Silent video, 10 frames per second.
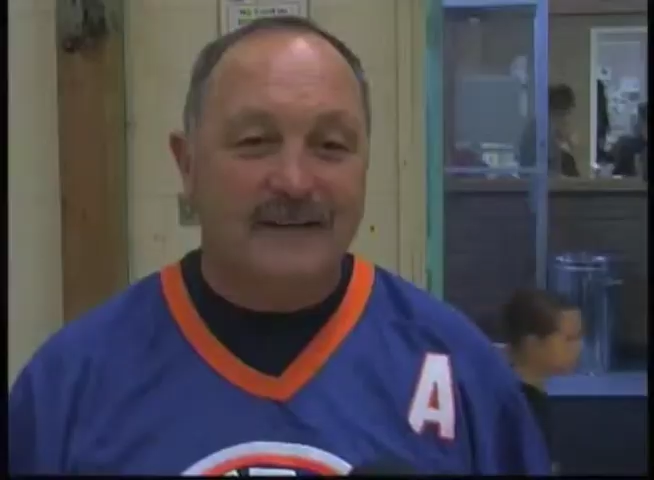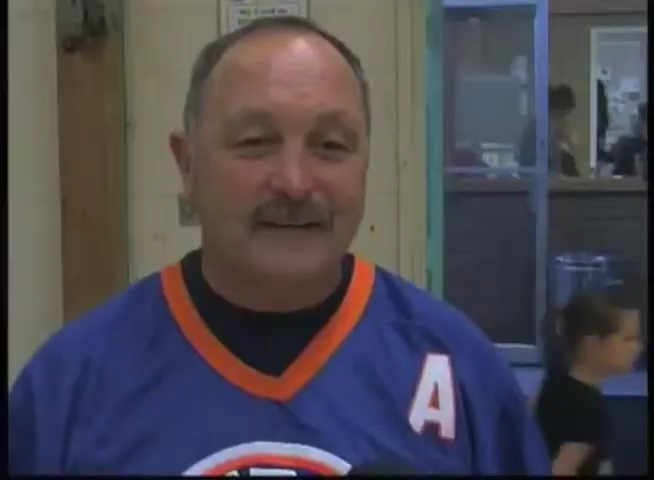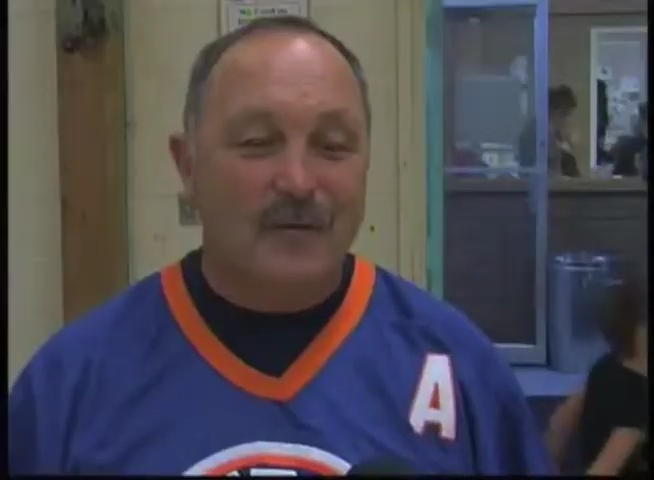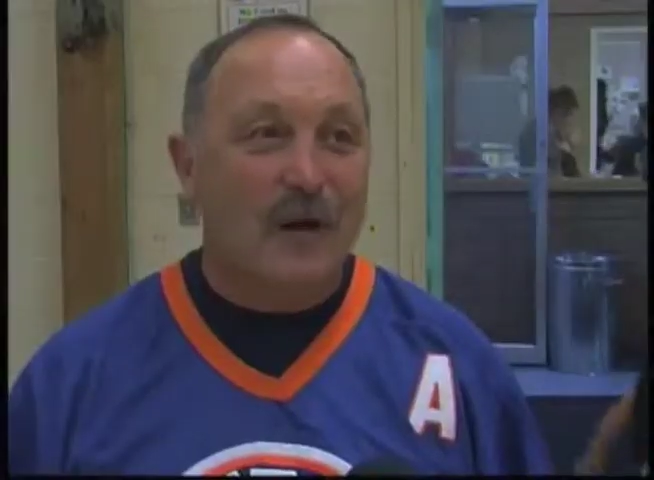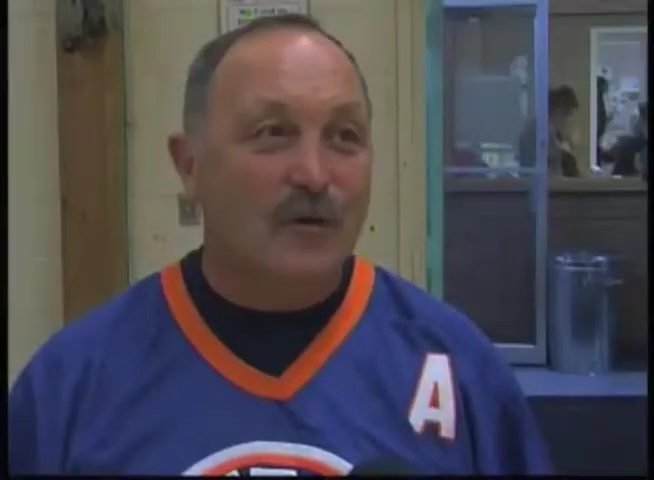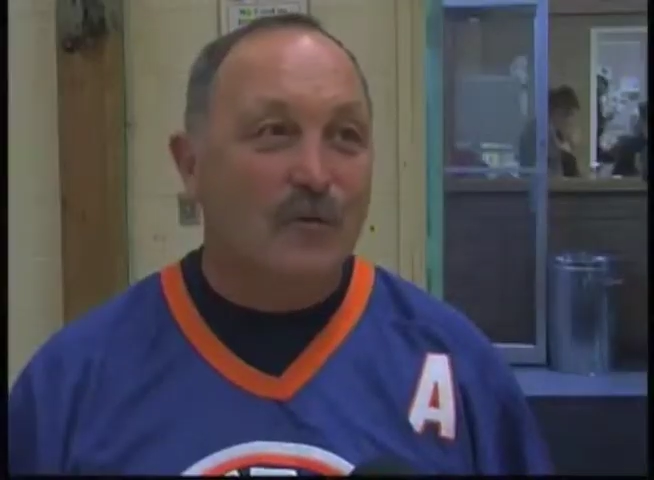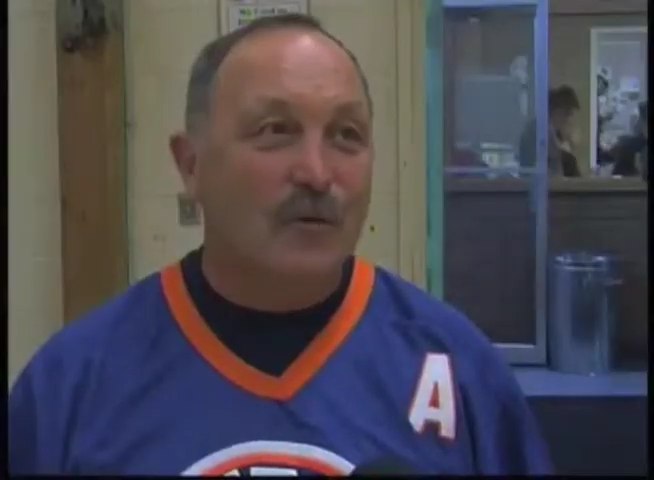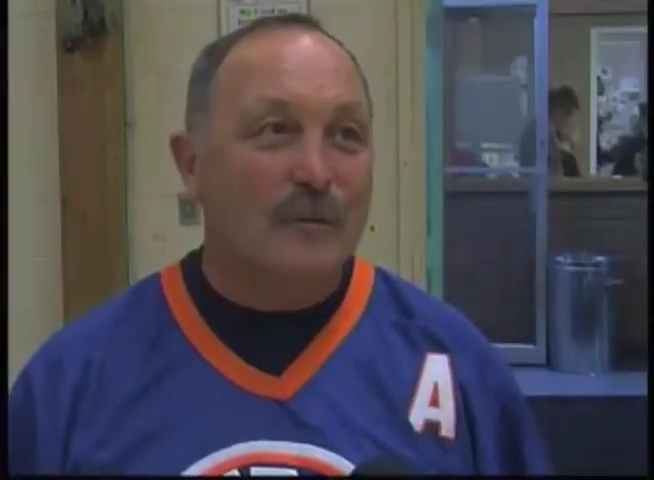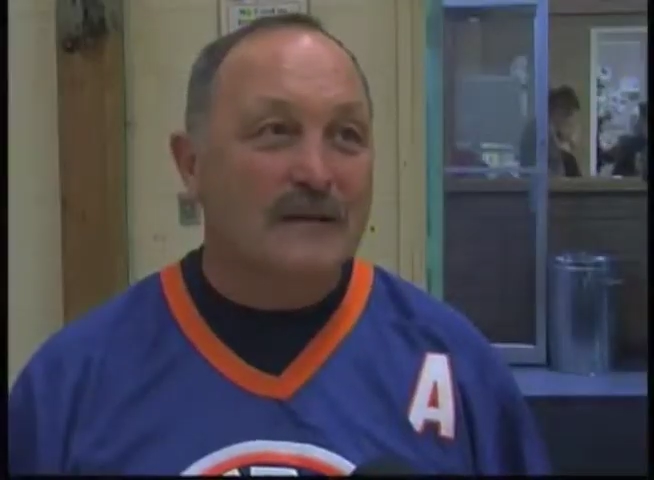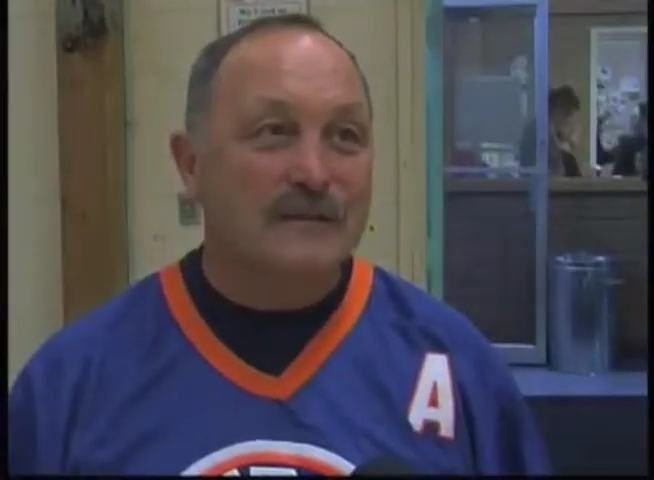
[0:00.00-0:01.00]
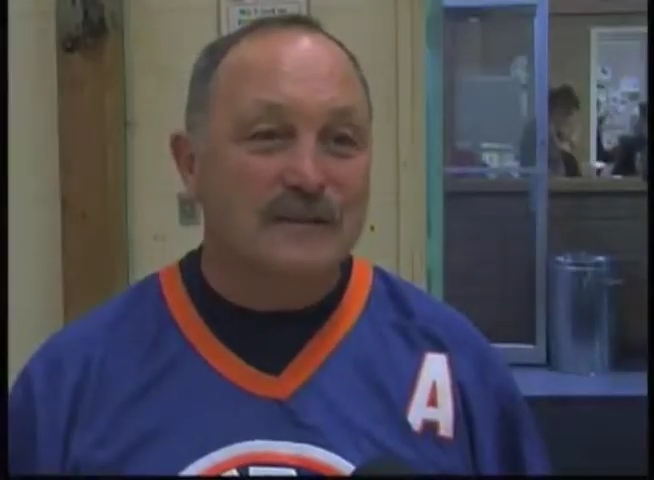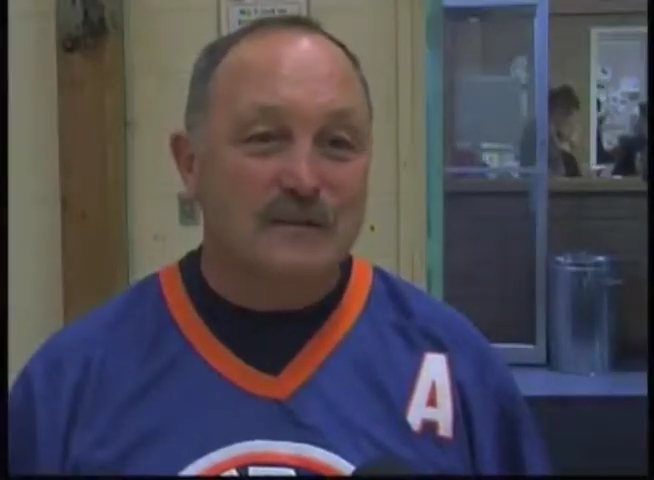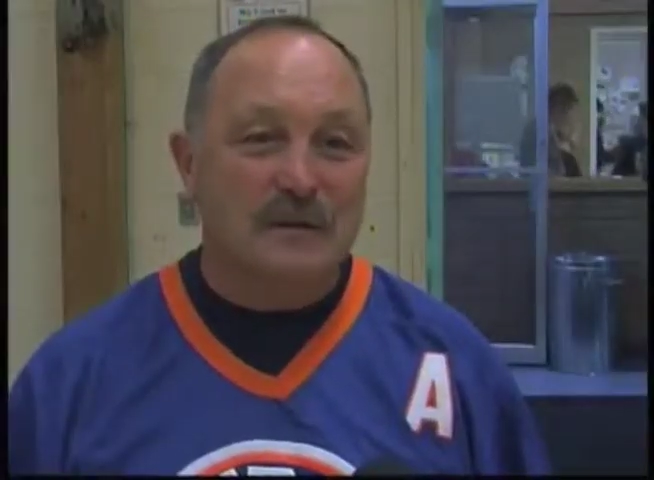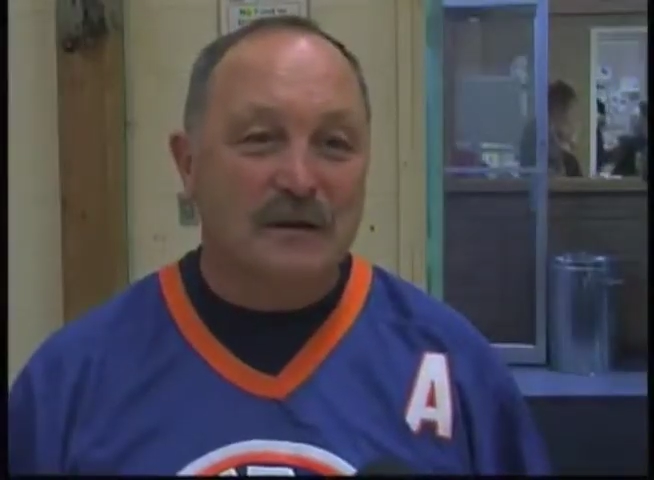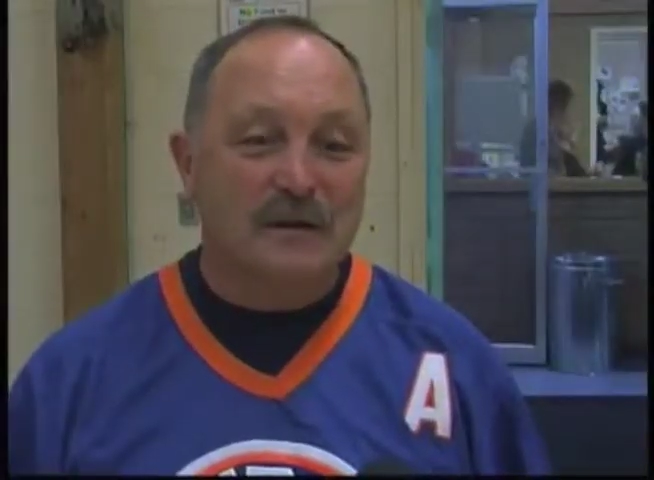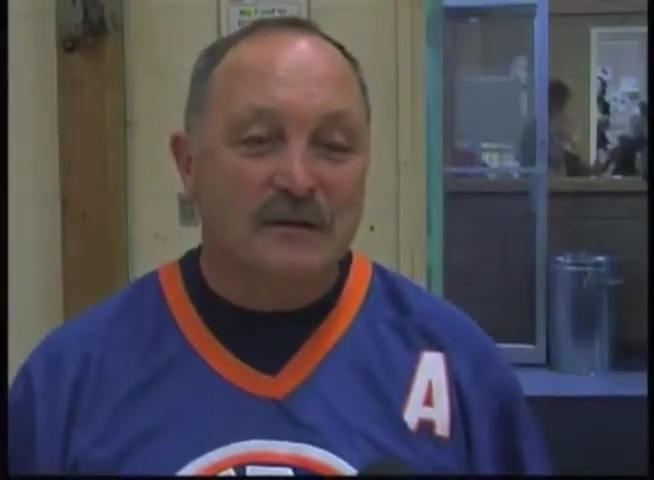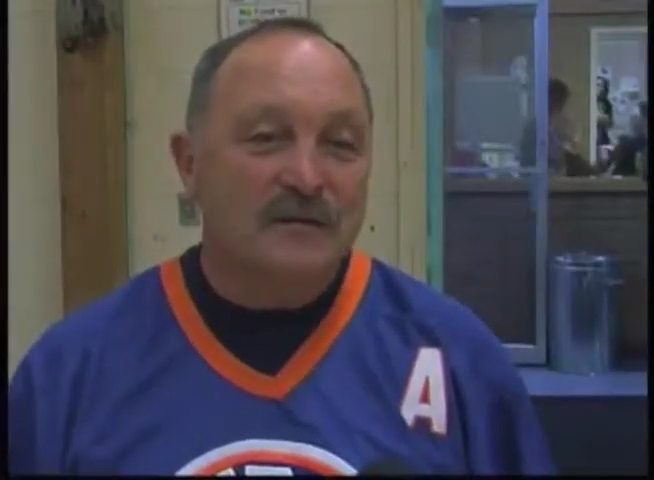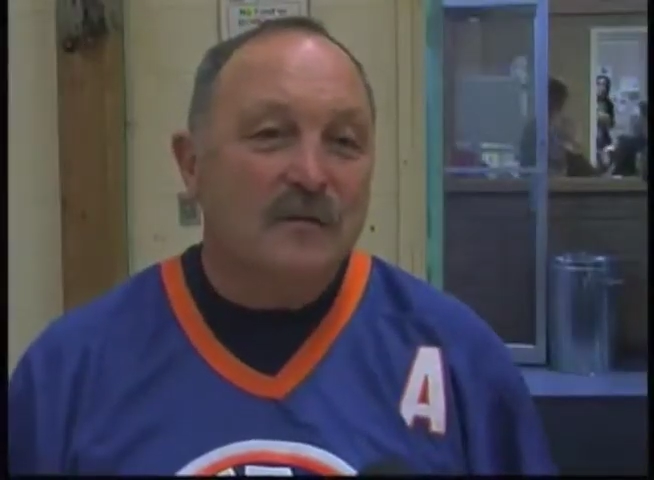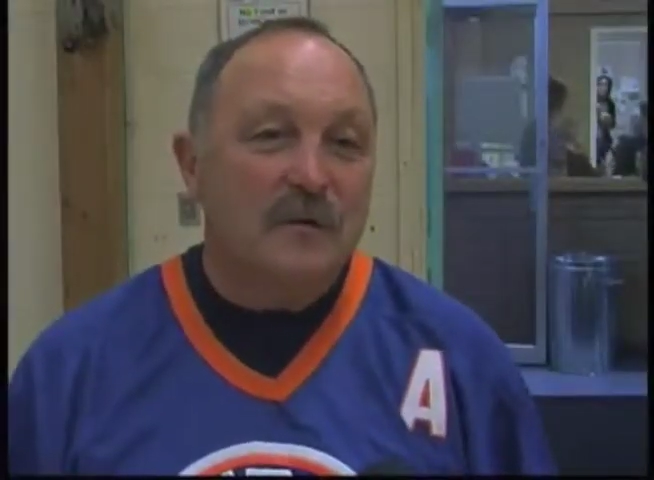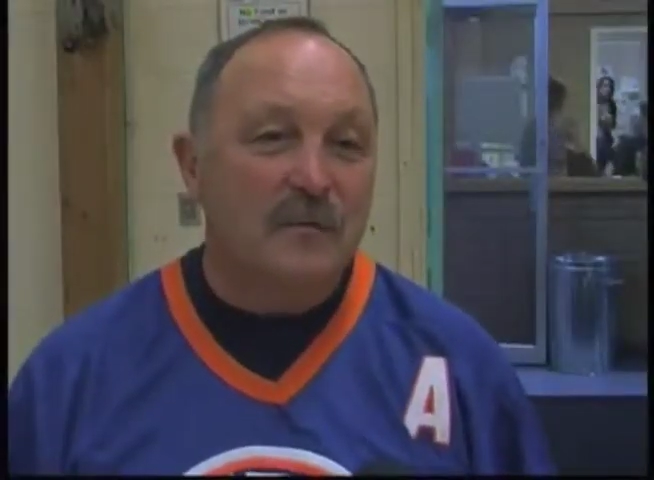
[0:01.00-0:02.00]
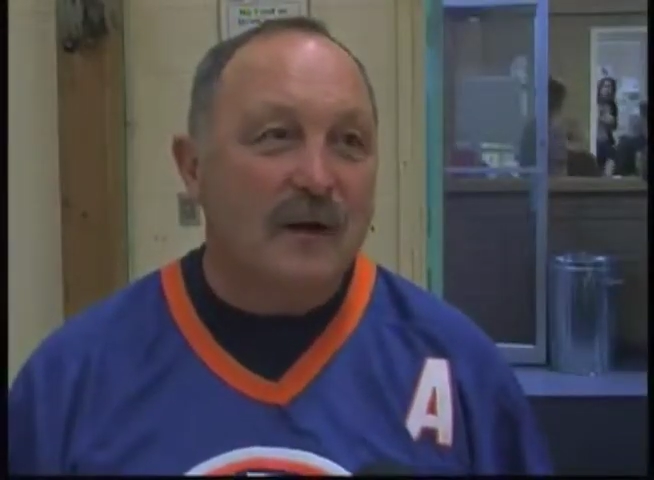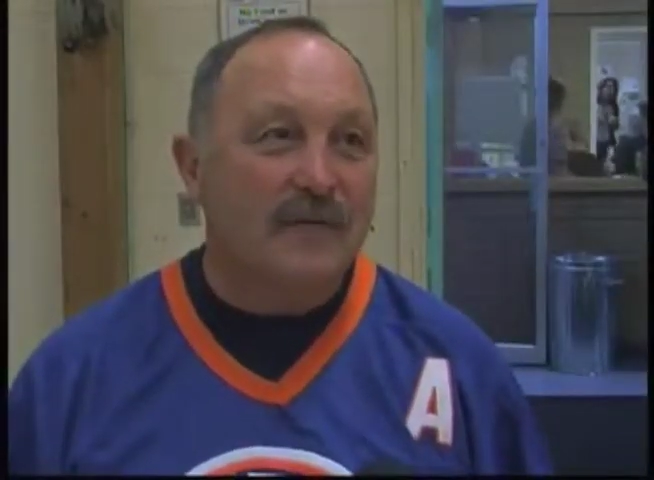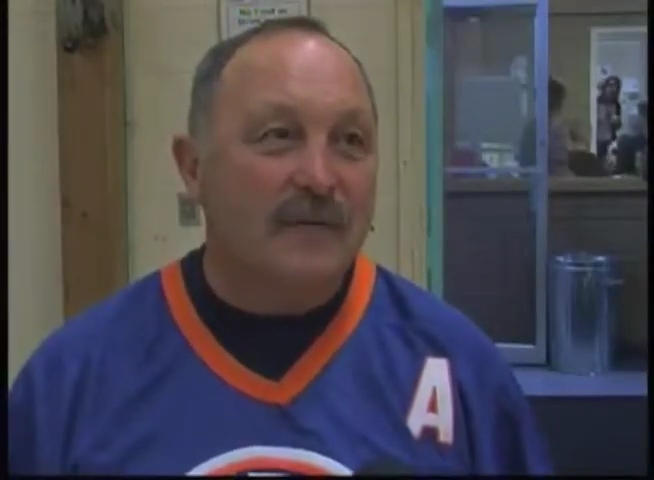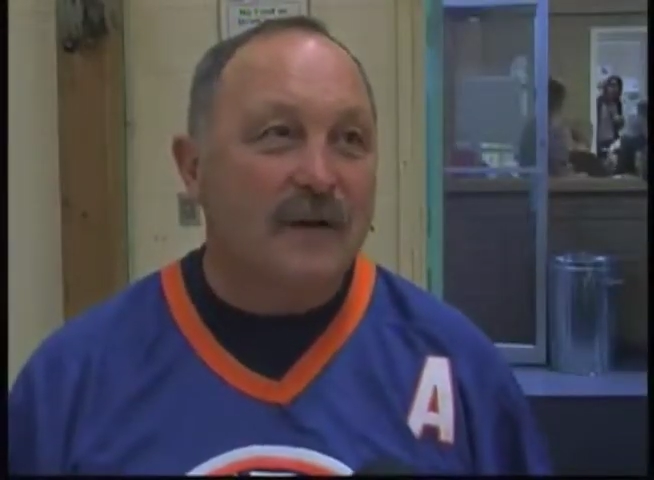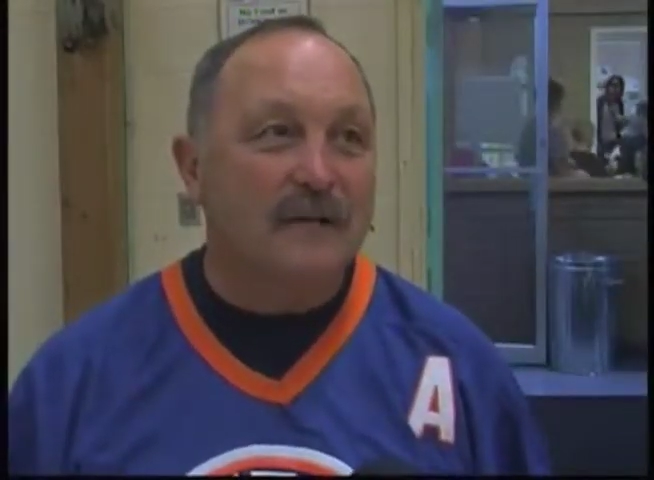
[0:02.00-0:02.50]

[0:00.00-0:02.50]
rock and roll message is really good, so we have fun.